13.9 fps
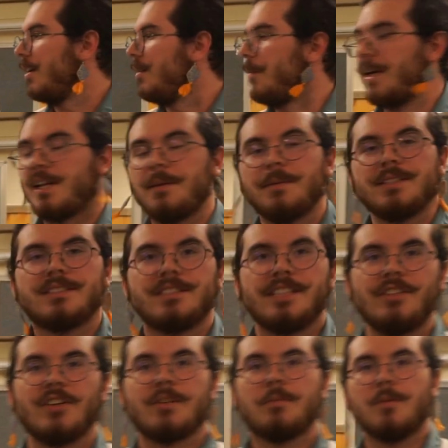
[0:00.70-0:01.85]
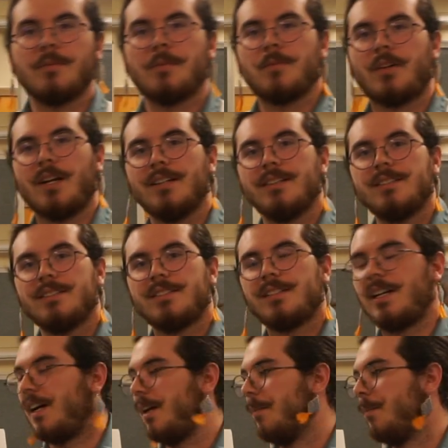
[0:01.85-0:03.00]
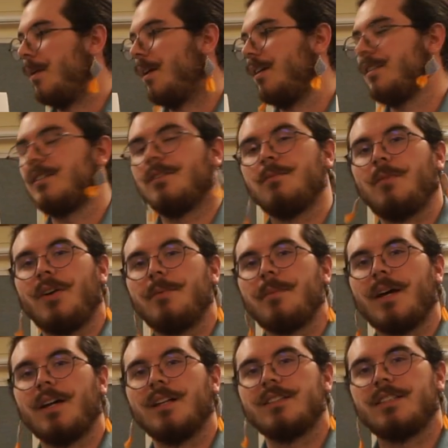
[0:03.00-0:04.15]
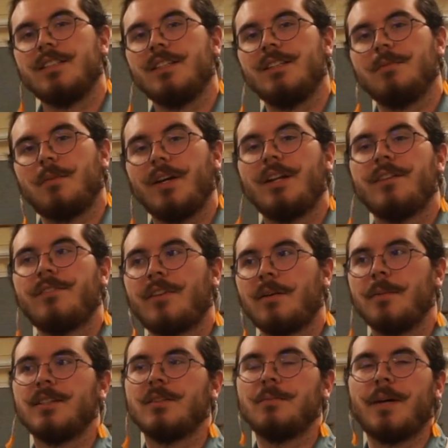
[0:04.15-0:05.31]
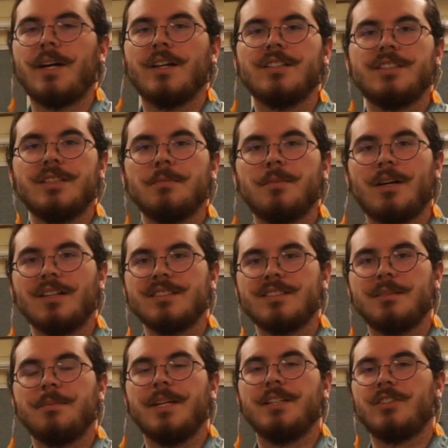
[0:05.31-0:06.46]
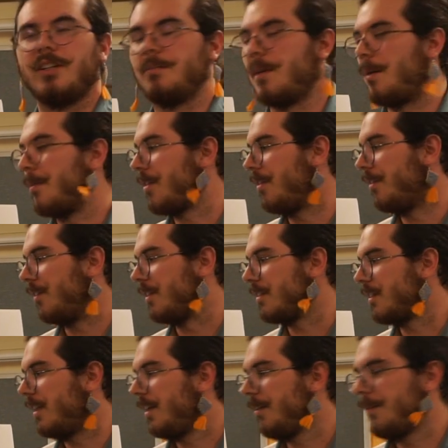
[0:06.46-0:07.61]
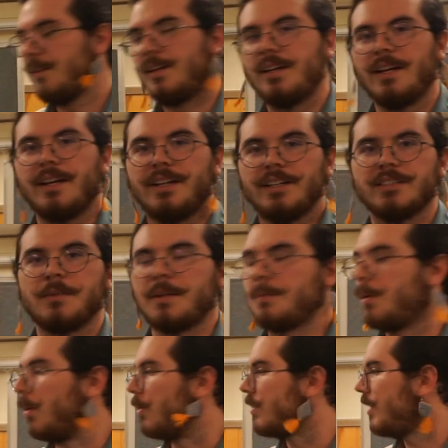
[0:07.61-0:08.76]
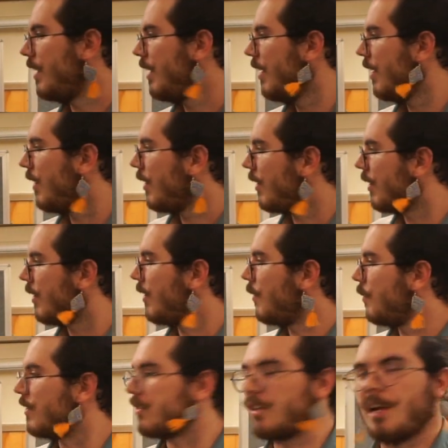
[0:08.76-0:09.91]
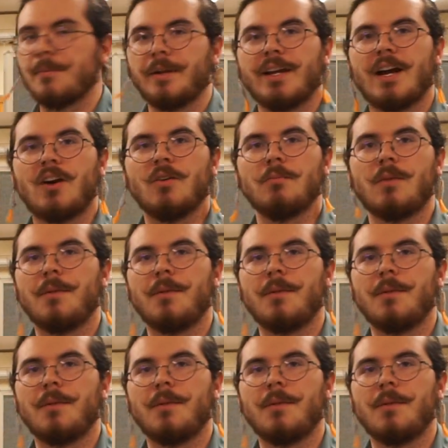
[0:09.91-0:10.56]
My name is Diederik Morales. I'm a marine environmental biology and policy major at Monmouth University. And here's my poster describing how